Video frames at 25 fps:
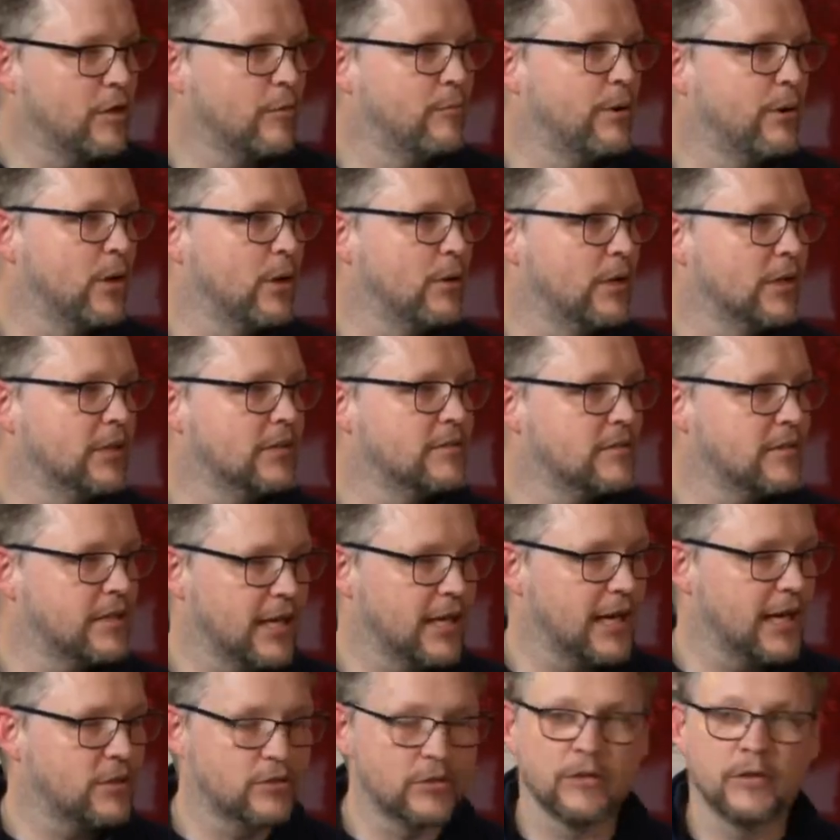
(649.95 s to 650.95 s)
components, the
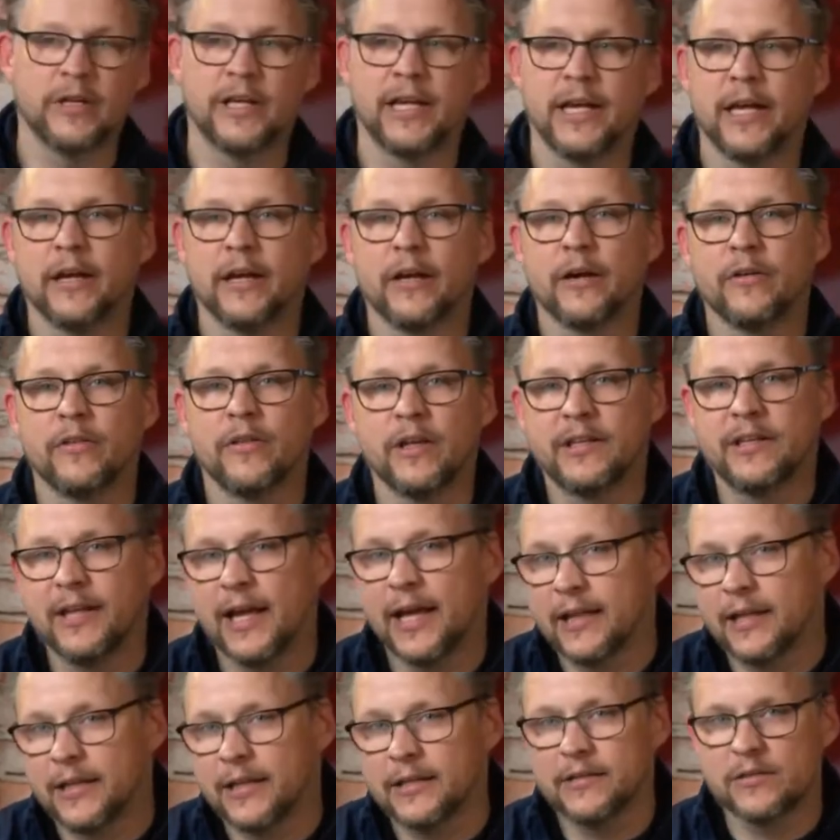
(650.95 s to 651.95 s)
actual gear, the
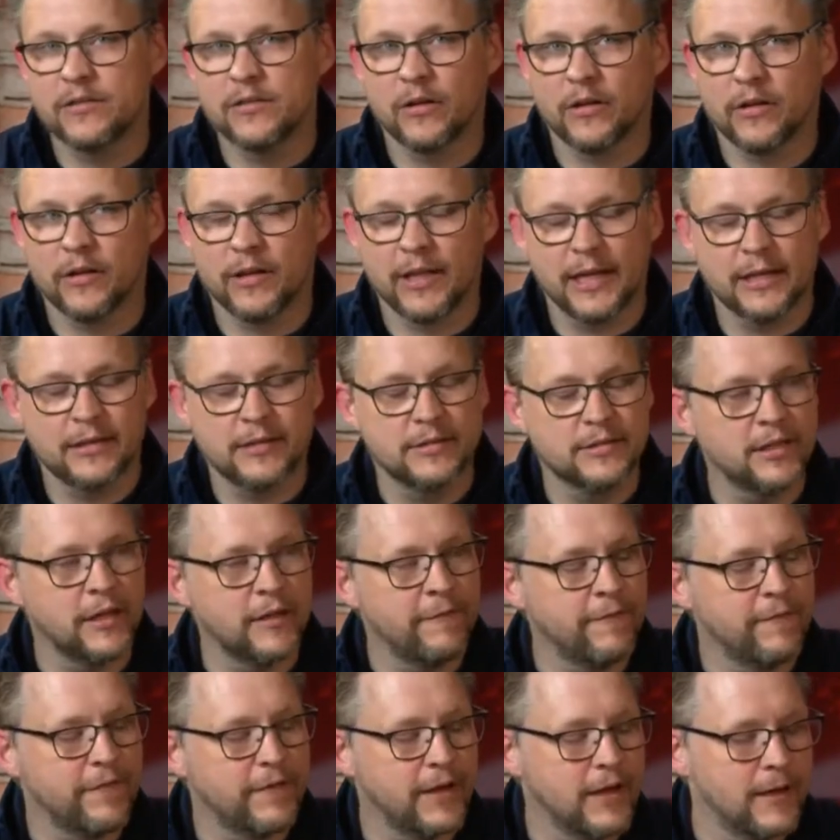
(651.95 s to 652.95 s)
talons, all of that
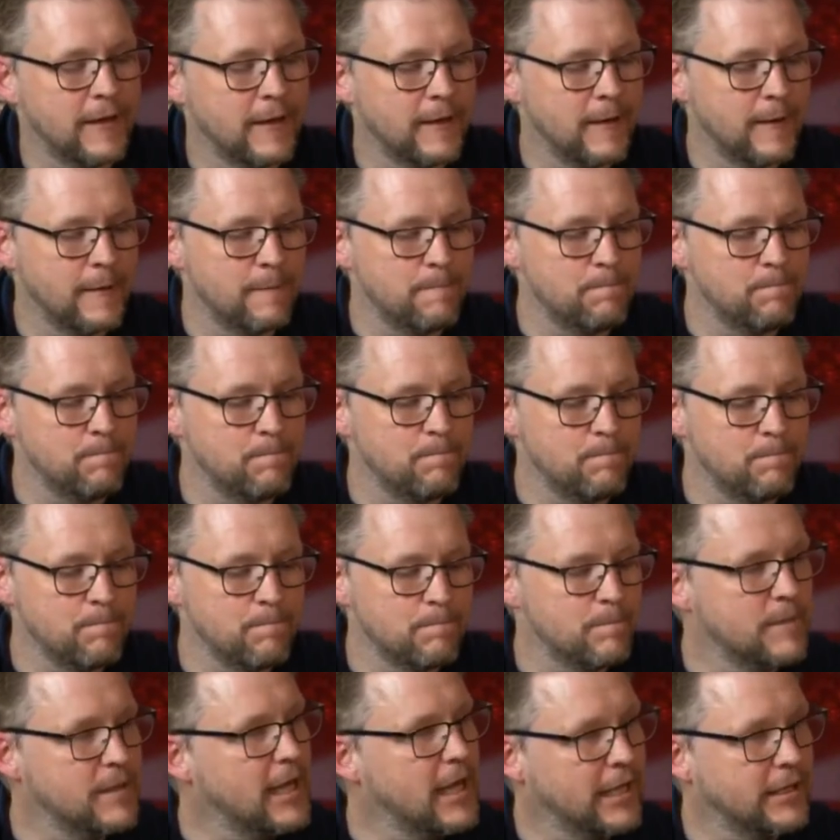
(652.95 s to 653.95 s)
stuff.
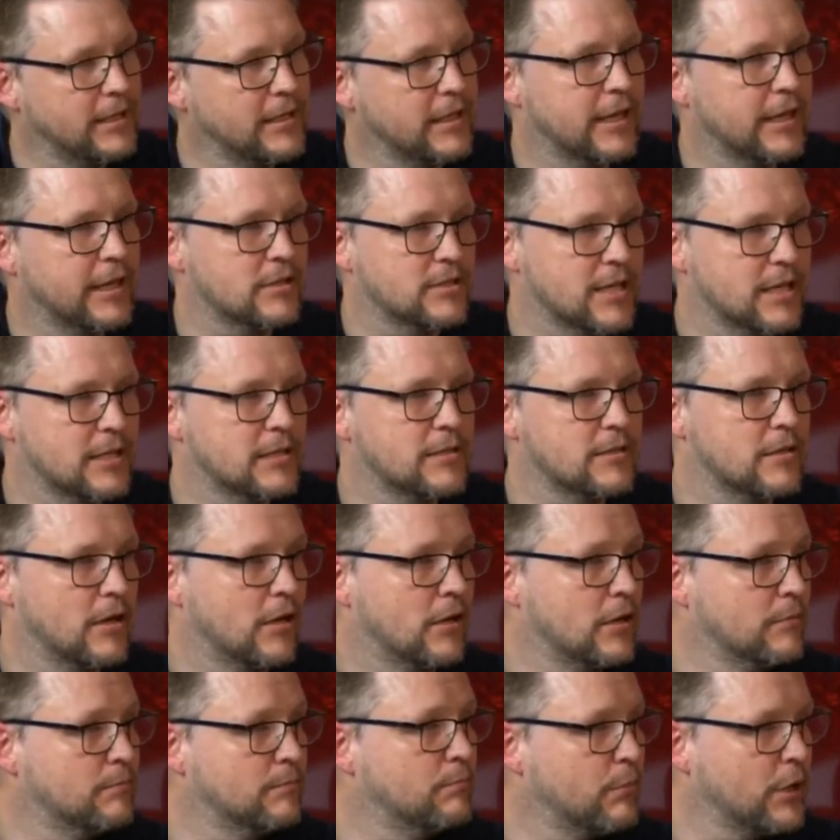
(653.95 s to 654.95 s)
And the gear sets
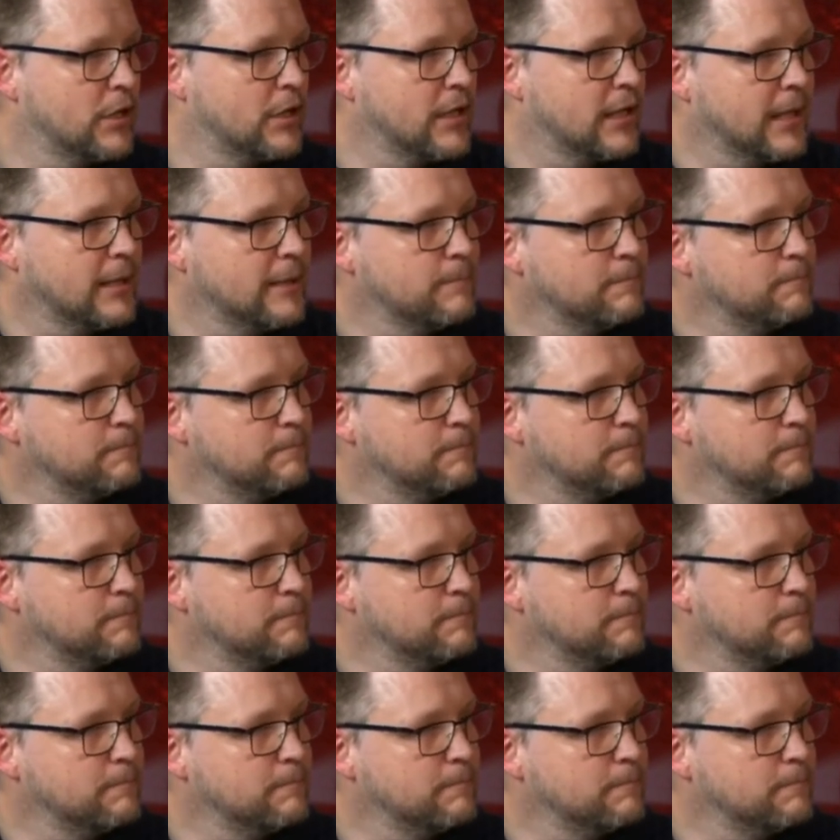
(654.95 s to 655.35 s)
are part of that.